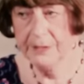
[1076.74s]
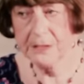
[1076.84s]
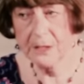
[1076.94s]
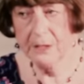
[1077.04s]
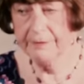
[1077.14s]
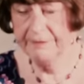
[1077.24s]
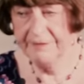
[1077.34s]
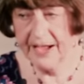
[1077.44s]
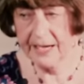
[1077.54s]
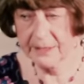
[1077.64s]
these are the
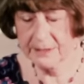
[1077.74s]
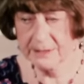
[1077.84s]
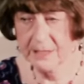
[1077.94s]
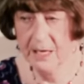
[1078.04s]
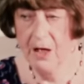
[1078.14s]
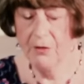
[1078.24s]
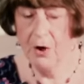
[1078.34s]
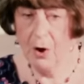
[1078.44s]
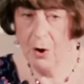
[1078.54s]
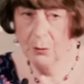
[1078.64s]
facts, the
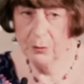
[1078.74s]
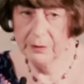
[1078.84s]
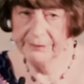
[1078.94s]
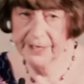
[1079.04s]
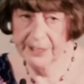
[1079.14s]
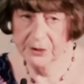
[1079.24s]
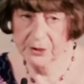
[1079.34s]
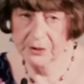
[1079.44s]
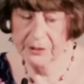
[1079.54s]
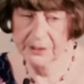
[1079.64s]
whole of
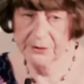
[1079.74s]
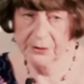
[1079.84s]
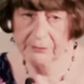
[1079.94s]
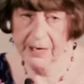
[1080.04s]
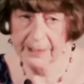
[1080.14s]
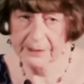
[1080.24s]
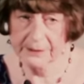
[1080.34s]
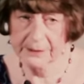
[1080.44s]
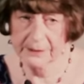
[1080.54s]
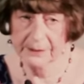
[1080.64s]
nature
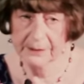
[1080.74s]
interacts